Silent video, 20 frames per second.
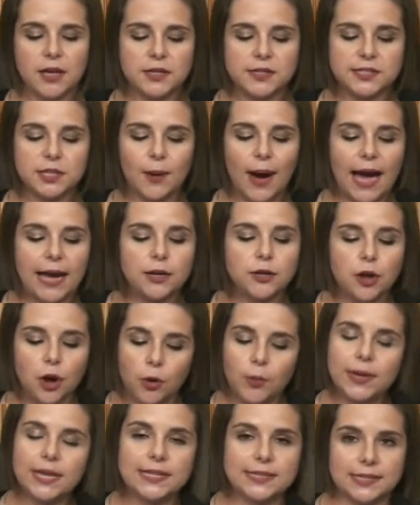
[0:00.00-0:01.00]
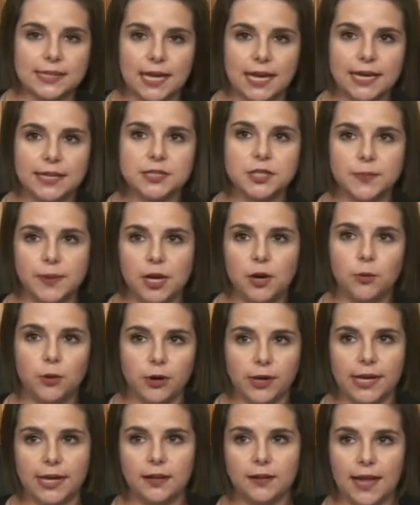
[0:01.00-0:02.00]
So I know what it's like to be a
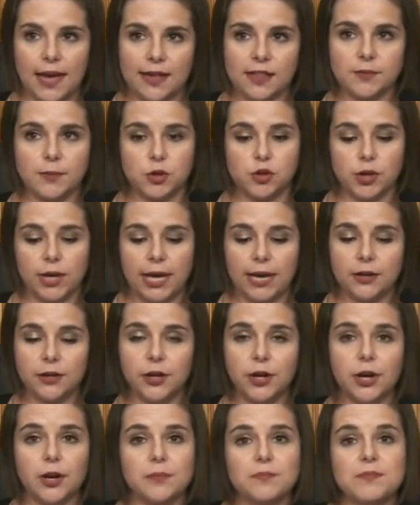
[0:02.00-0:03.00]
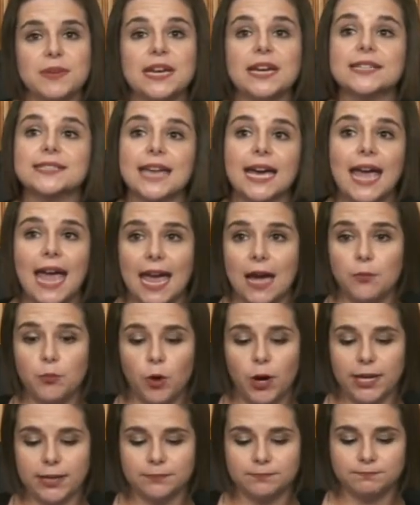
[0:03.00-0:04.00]
working class Michigander because I am
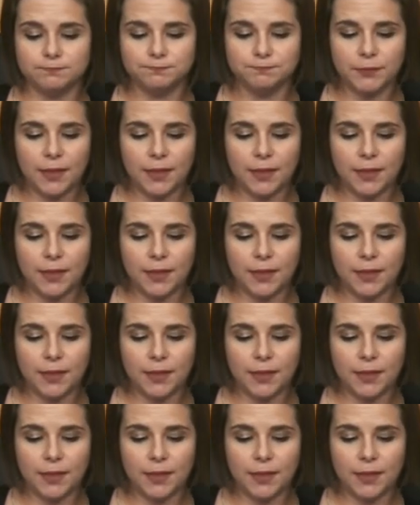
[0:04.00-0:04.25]
one.